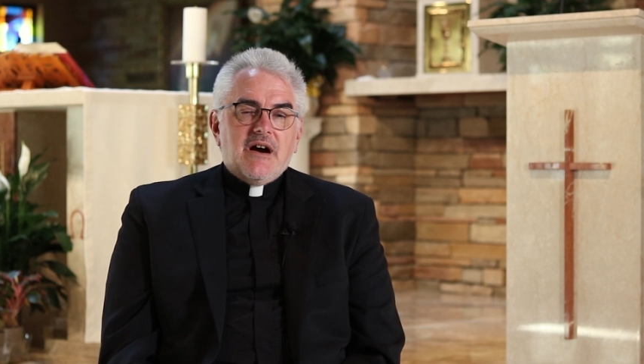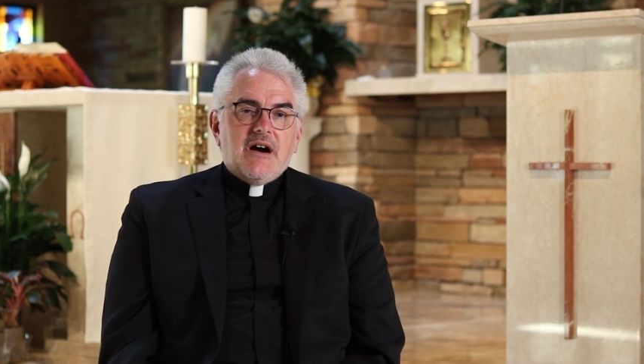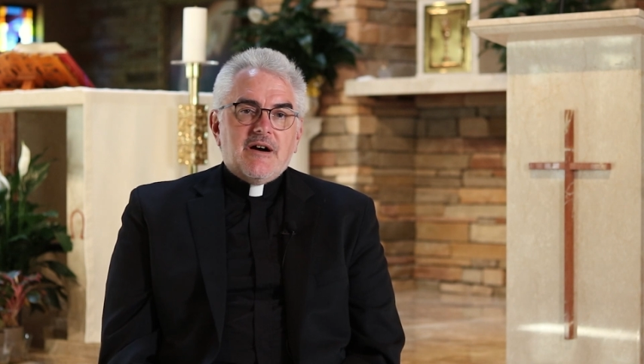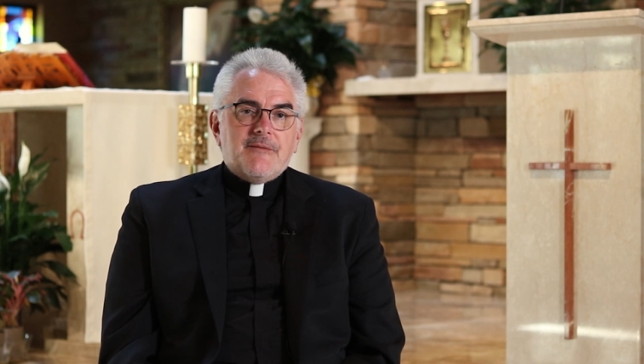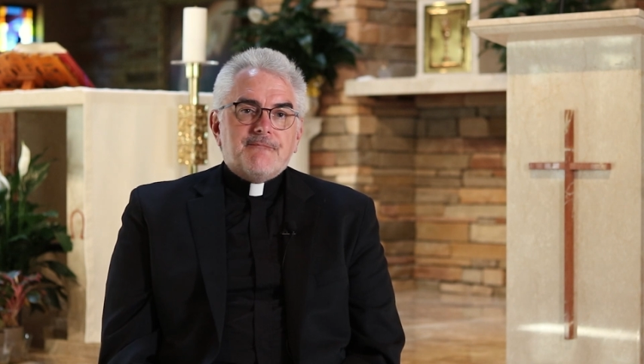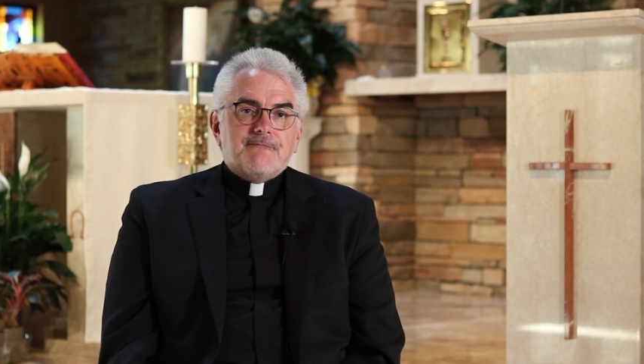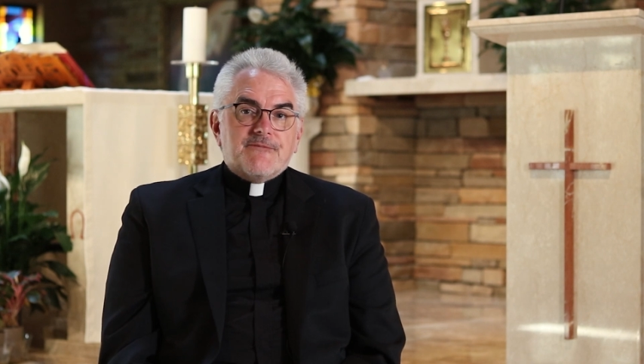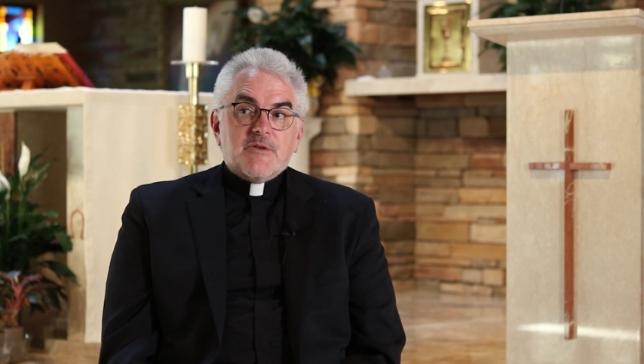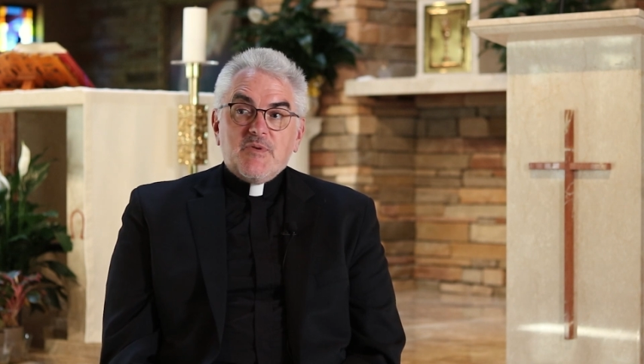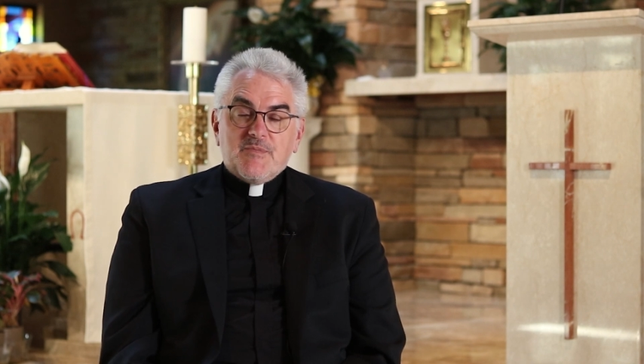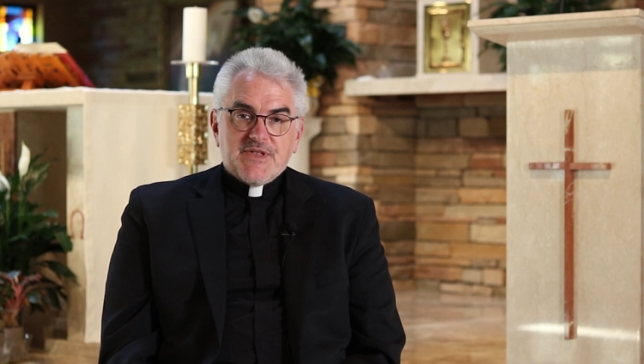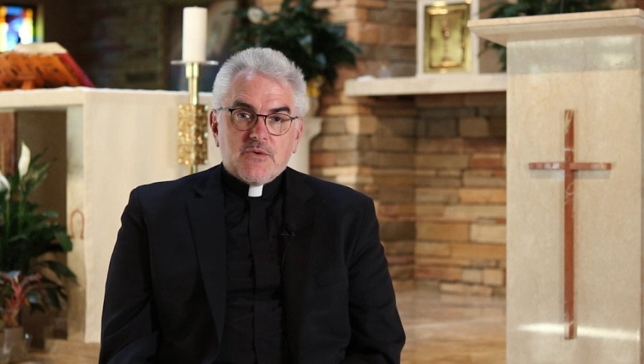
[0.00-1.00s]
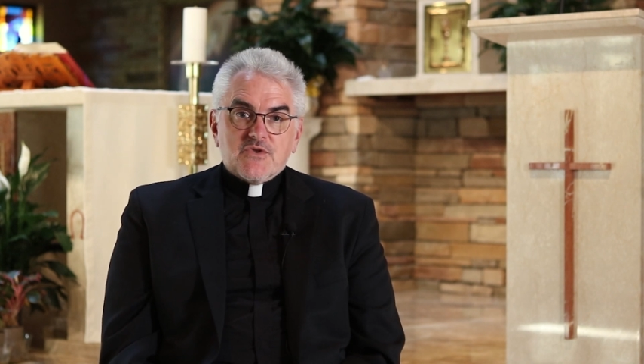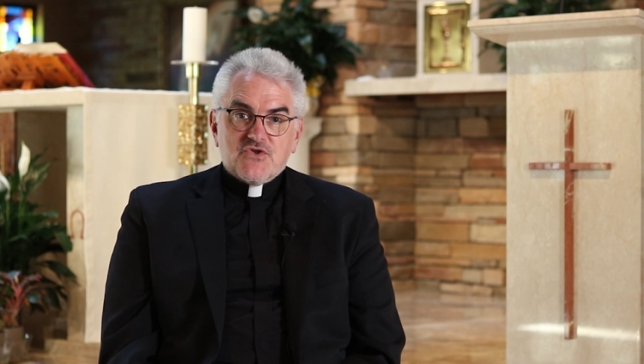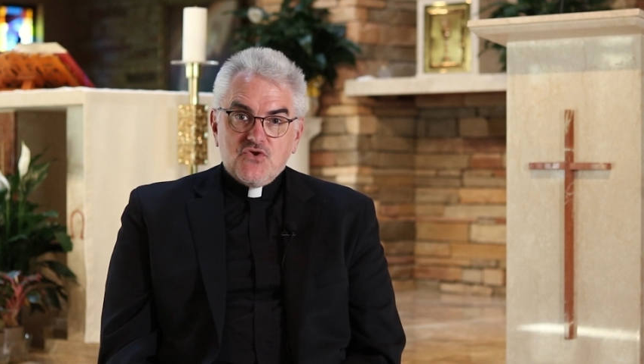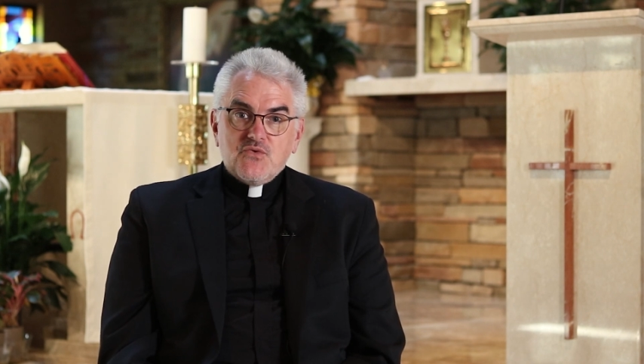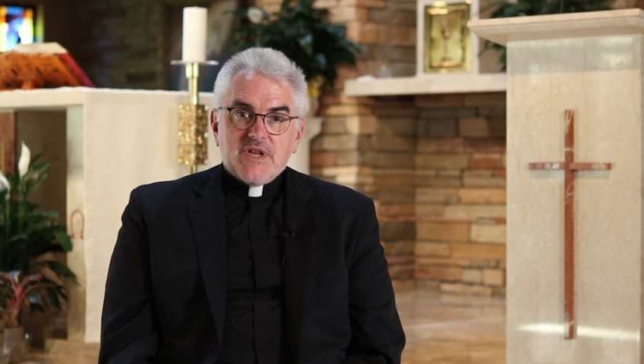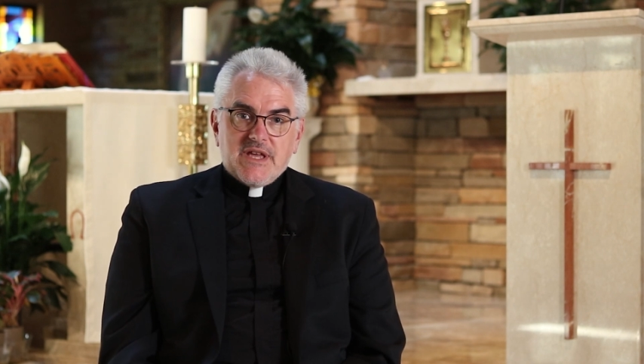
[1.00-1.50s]
the people that
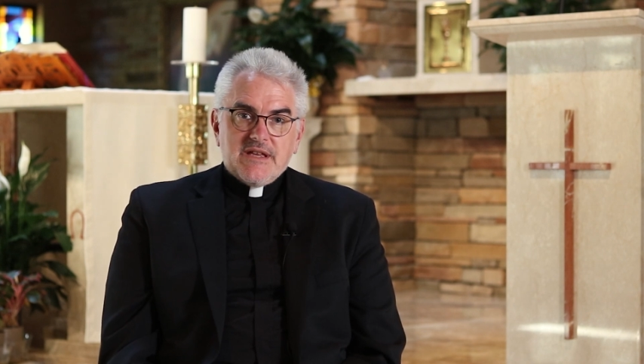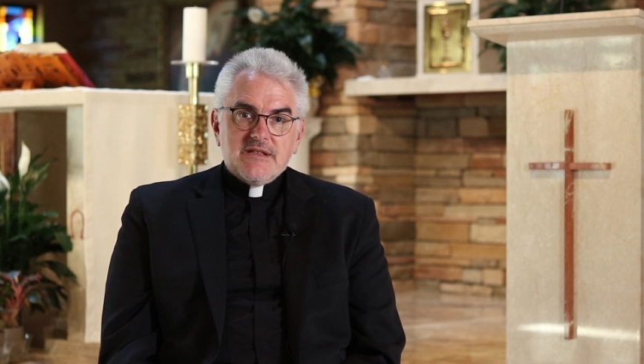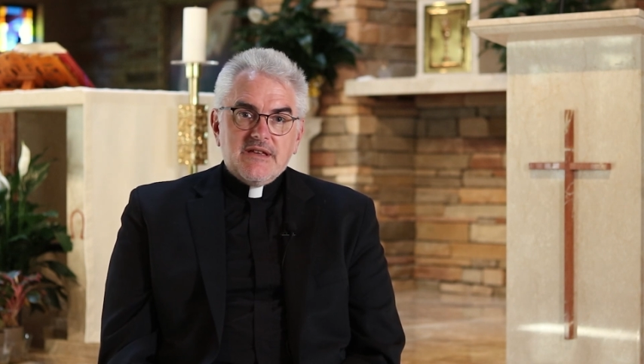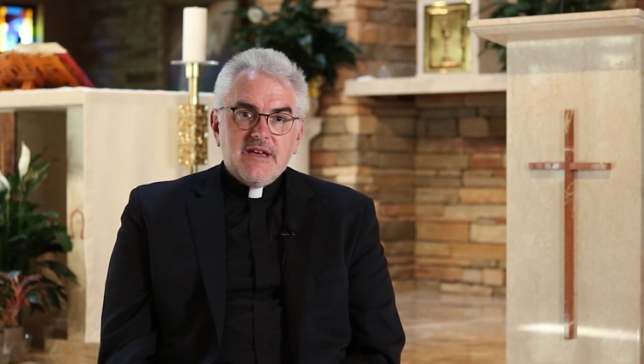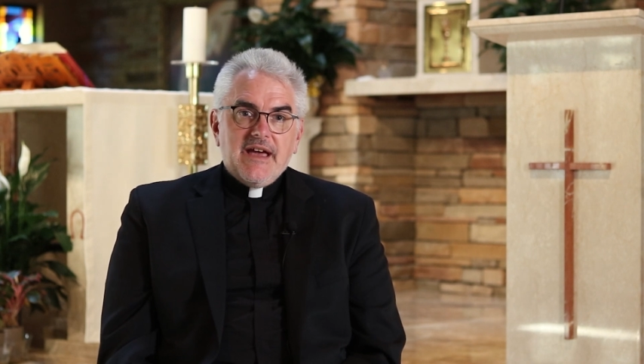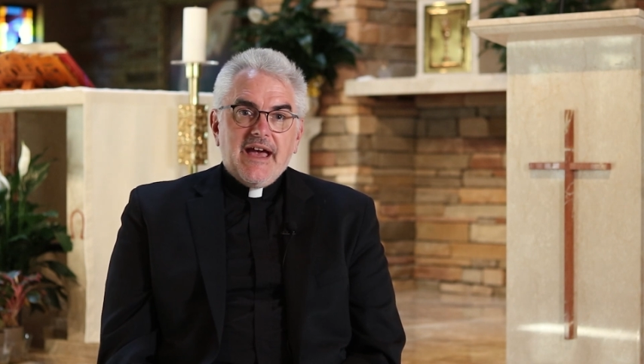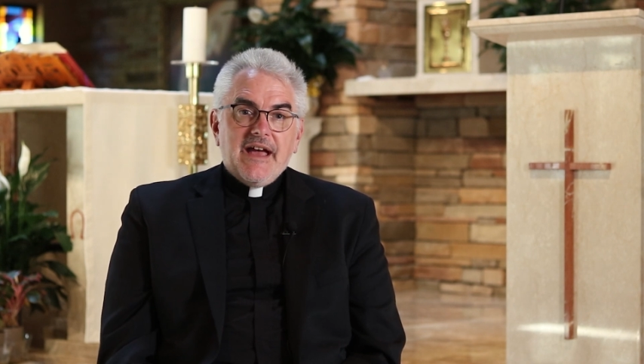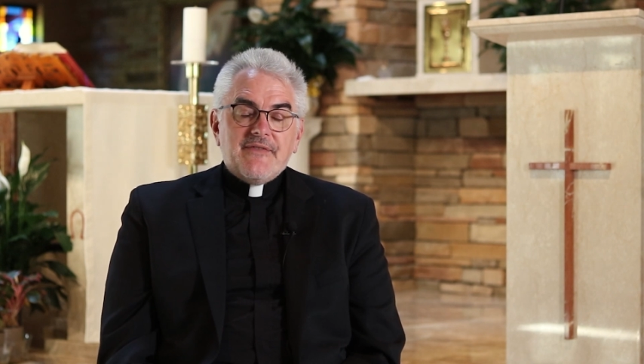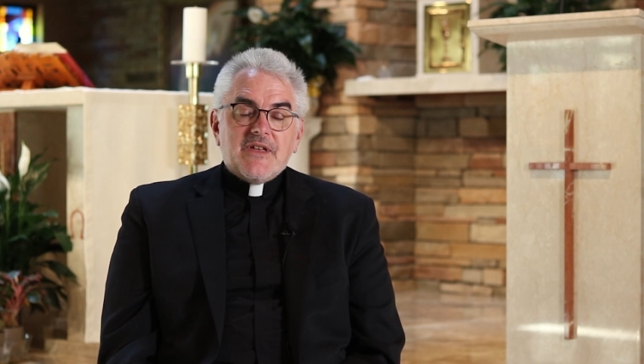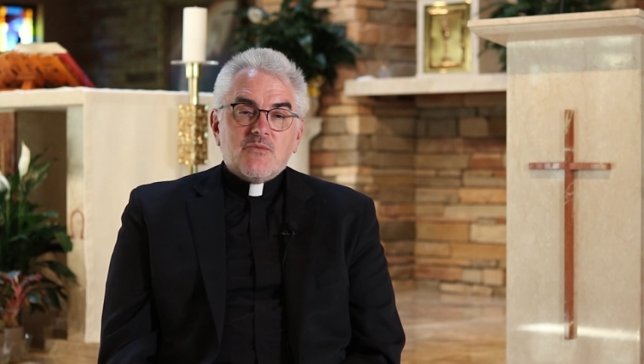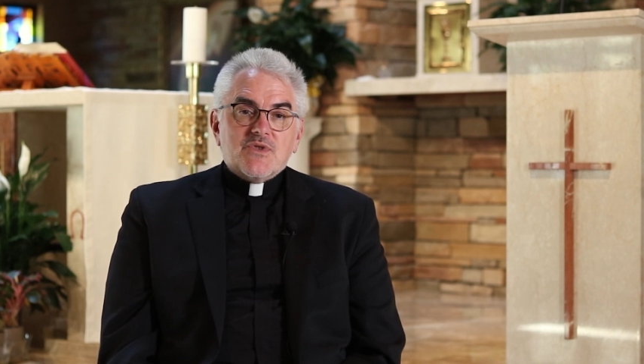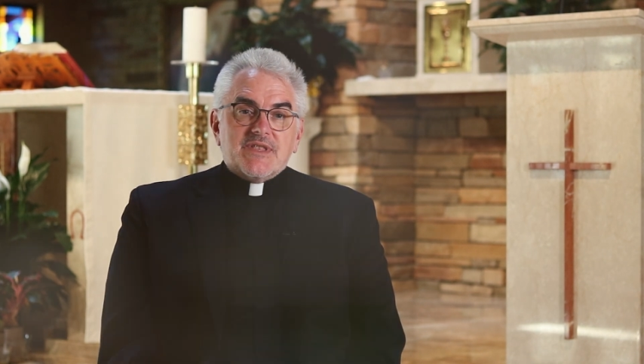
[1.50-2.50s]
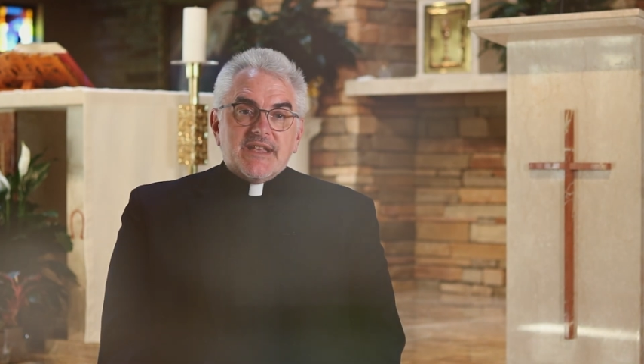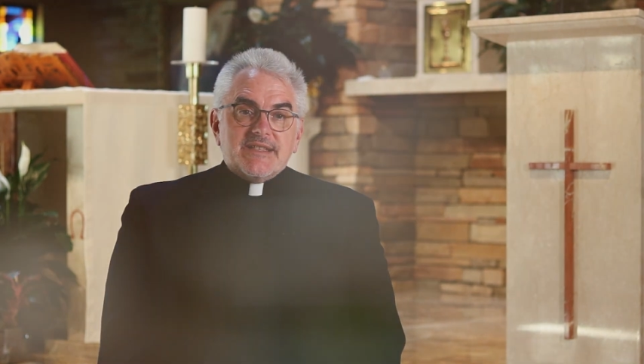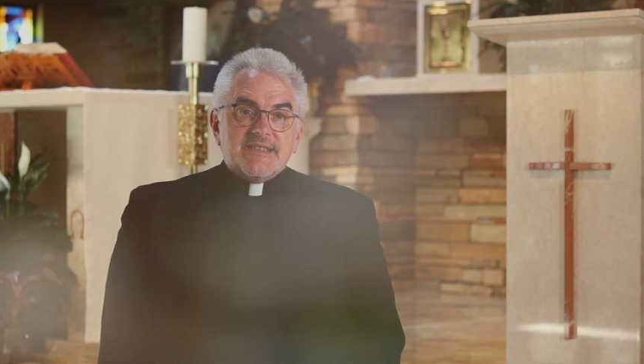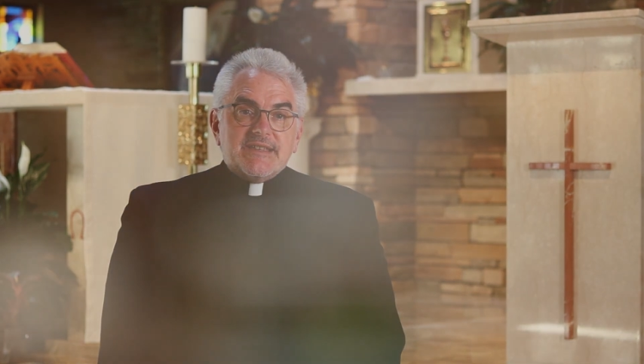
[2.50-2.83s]
were doing it, and then what they